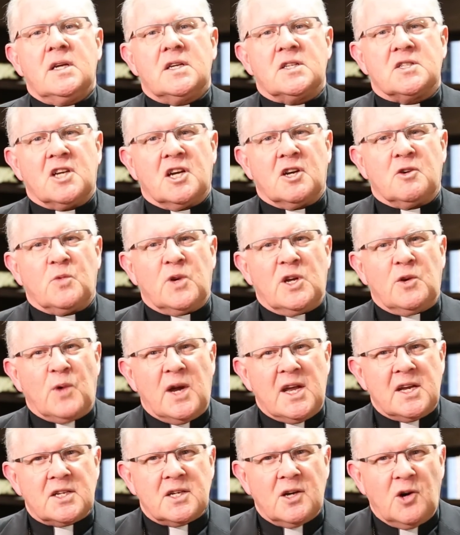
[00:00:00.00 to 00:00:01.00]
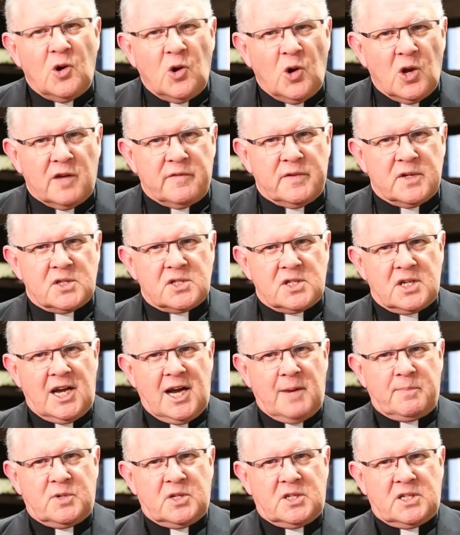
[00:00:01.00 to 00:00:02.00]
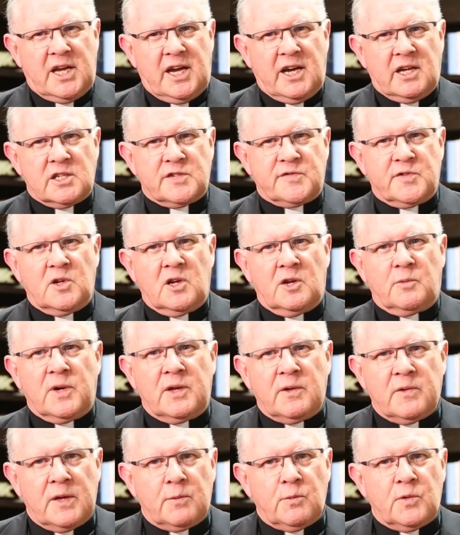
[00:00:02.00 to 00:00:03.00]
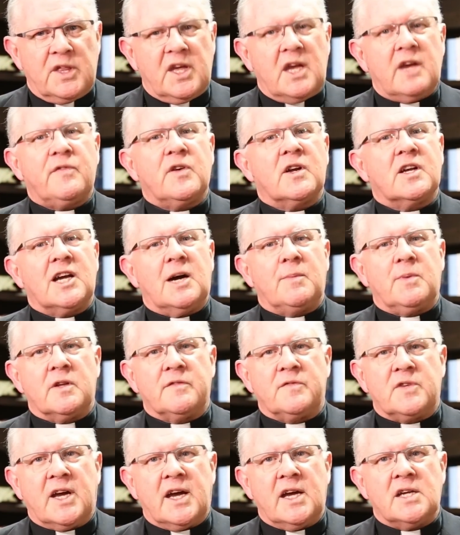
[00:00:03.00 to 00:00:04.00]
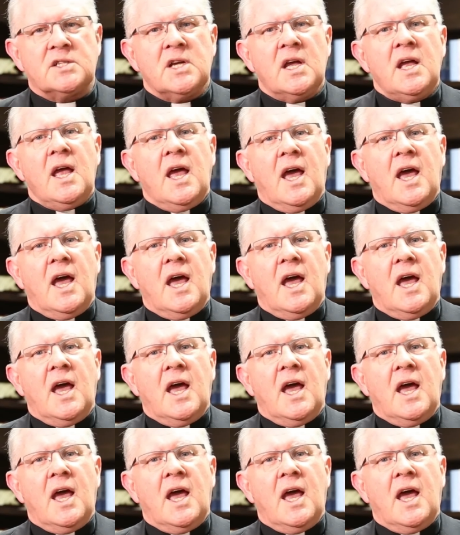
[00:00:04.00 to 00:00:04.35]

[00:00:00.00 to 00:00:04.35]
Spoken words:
So we went, all of us, up to Townsville, and we were there for a couple of days,